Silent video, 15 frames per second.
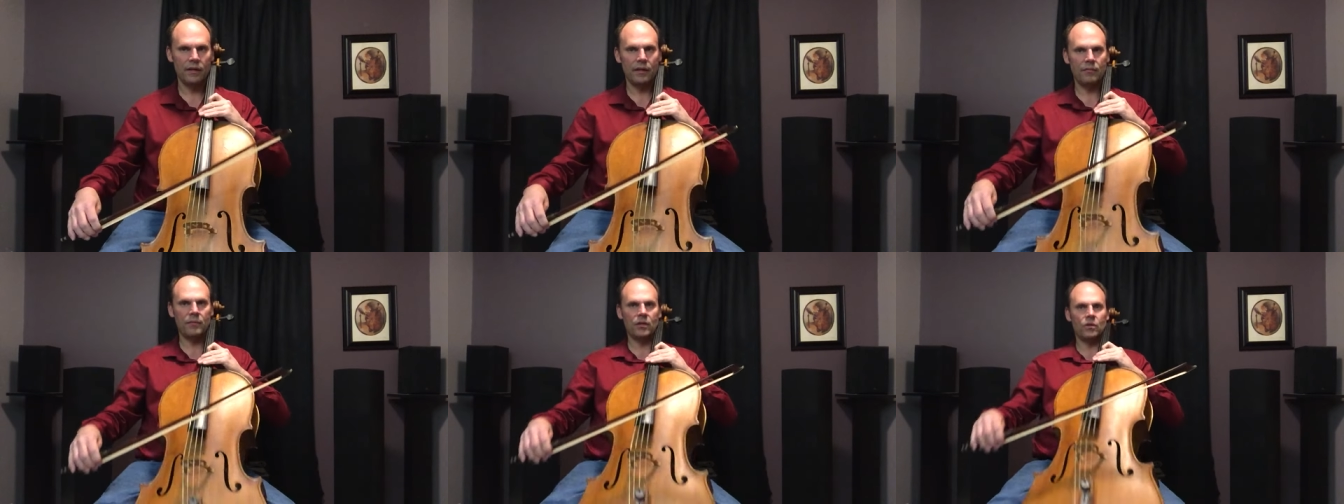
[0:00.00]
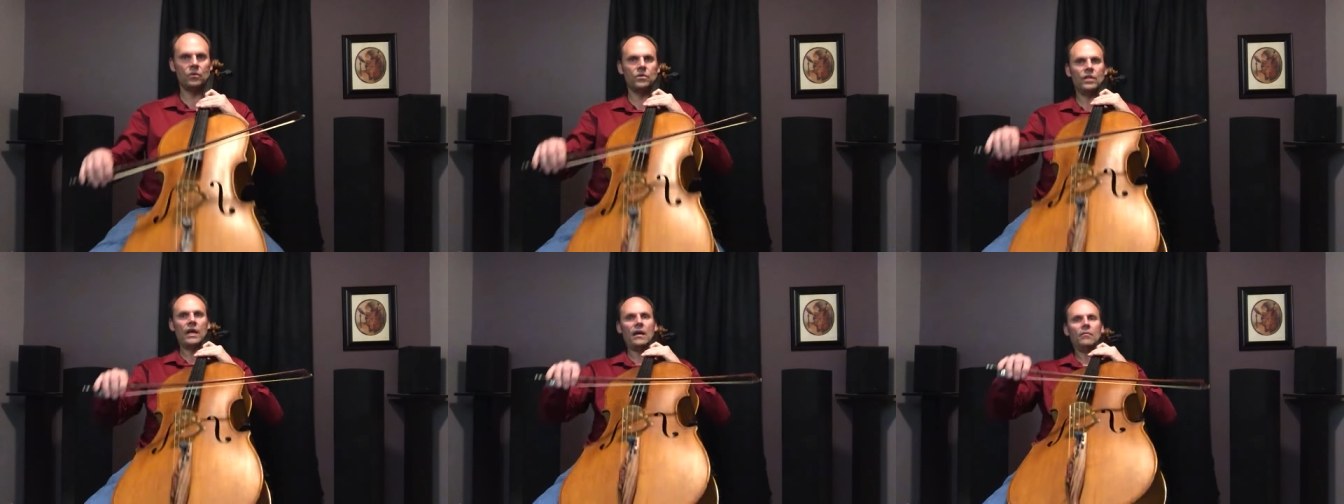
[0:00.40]
gonna
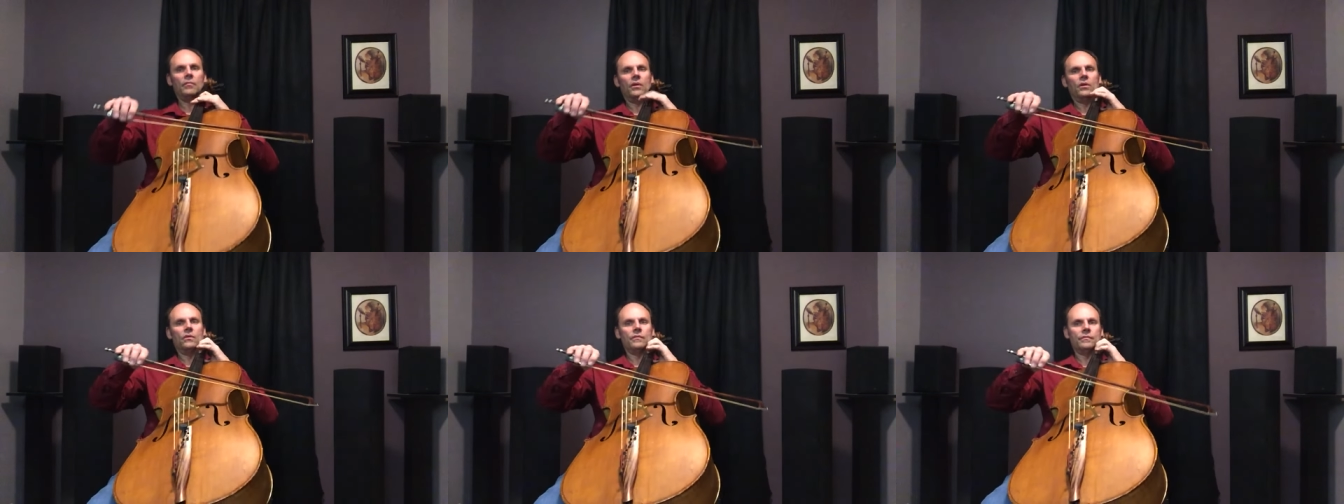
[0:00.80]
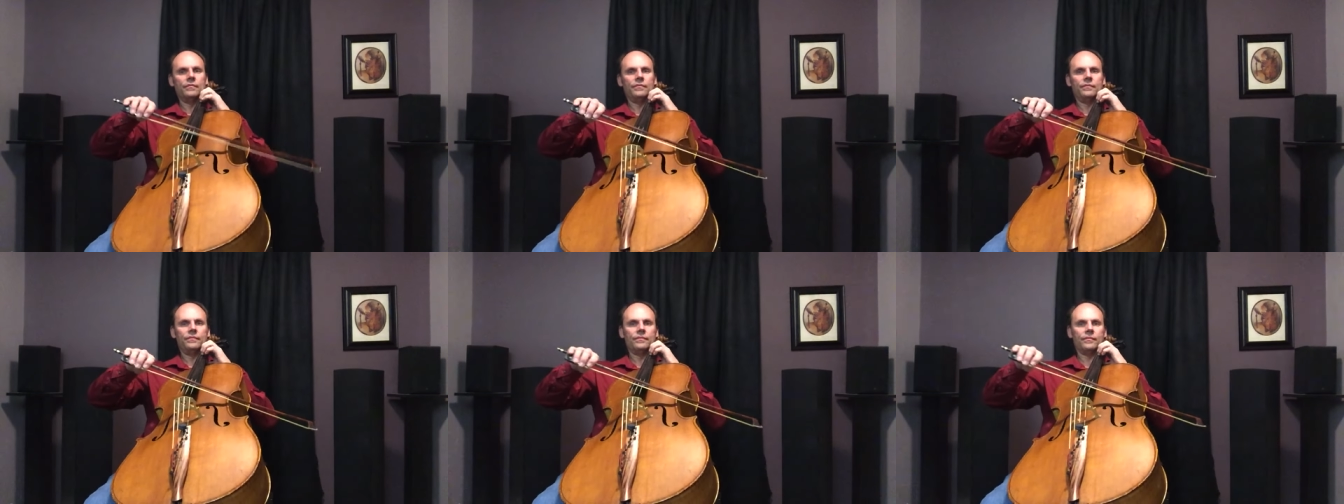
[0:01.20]
go down bow
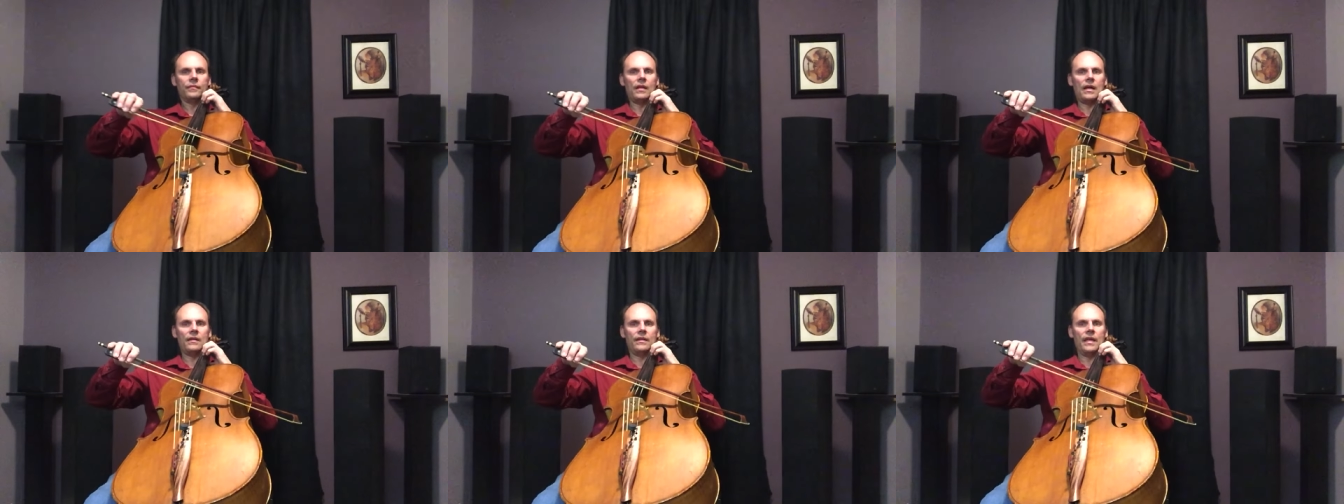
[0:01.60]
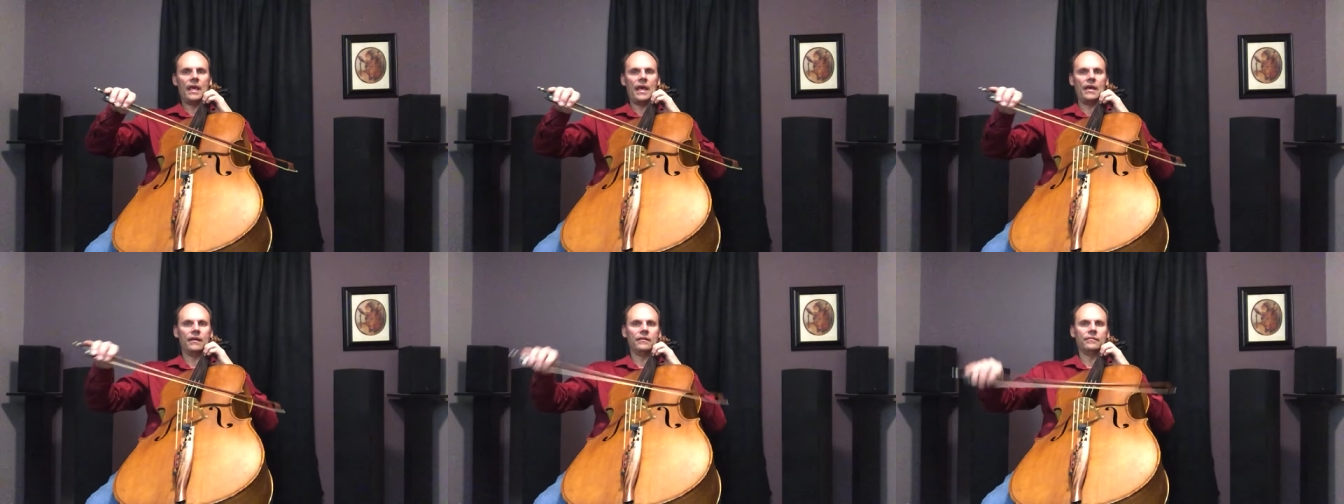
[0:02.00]
on the
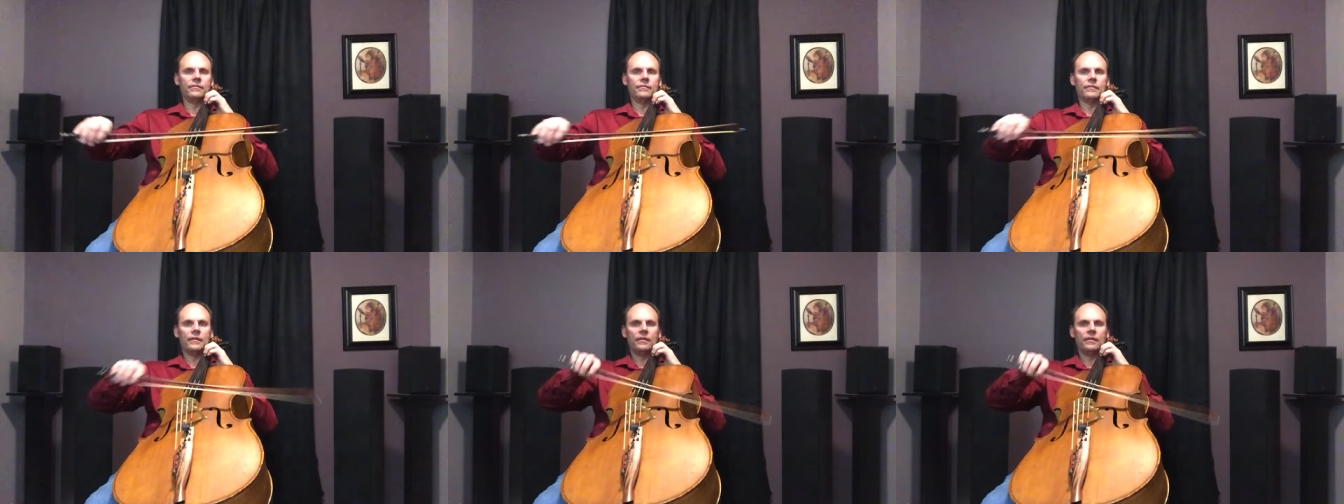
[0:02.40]
A.